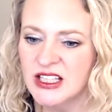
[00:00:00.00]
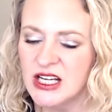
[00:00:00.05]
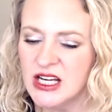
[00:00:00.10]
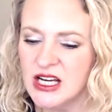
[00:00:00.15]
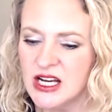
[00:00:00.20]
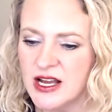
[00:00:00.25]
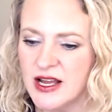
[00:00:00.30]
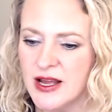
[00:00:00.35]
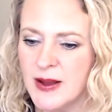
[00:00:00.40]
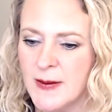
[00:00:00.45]

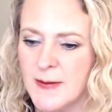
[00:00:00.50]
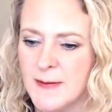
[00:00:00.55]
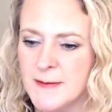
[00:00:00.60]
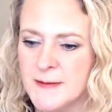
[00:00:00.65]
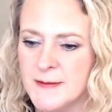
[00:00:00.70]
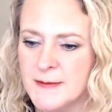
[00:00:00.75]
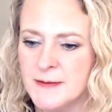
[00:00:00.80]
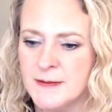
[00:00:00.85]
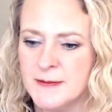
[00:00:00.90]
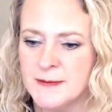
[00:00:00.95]

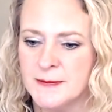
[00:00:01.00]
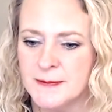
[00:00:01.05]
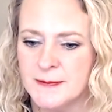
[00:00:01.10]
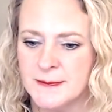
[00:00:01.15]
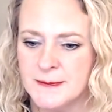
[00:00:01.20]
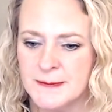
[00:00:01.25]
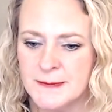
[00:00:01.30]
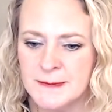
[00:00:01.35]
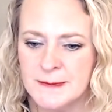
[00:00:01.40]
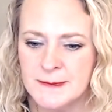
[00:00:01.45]
Um,
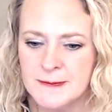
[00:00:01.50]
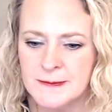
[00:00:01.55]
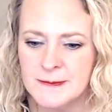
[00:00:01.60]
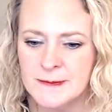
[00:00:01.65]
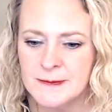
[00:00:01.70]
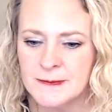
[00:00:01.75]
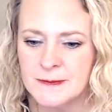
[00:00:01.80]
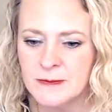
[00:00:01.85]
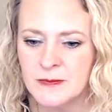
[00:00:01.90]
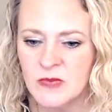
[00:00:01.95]

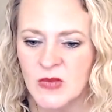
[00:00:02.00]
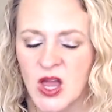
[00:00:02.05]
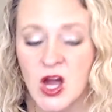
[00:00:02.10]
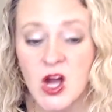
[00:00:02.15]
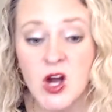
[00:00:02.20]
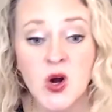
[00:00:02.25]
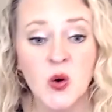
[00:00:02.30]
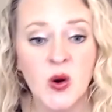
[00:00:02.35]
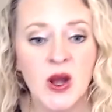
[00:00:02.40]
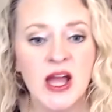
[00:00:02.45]

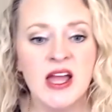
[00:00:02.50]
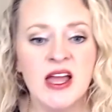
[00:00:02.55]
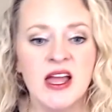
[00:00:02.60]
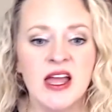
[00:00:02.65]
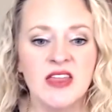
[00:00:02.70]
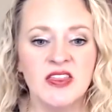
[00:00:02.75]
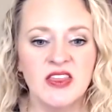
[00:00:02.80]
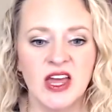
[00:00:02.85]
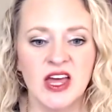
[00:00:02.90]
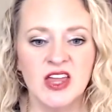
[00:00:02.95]
Oh,
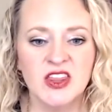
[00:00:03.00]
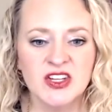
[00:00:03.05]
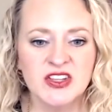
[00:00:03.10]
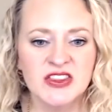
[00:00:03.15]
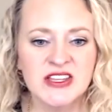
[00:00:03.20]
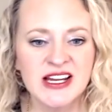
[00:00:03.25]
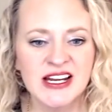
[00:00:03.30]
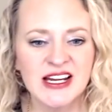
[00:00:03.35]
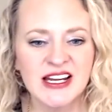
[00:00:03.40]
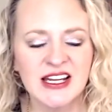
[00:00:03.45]
the other
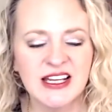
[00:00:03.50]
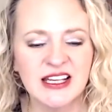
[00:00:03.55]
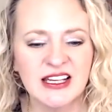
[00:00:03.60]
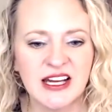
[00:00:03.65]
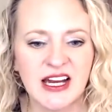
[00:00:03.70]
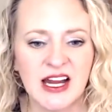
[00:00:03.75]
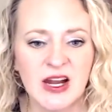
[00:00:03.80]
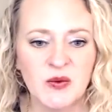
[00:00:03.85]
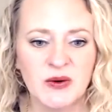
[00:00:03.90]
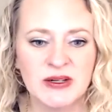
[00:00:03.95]
thing I
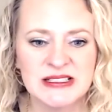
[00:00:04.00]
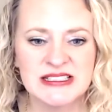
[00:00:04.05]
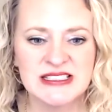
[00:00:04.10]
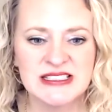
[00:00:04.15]
want to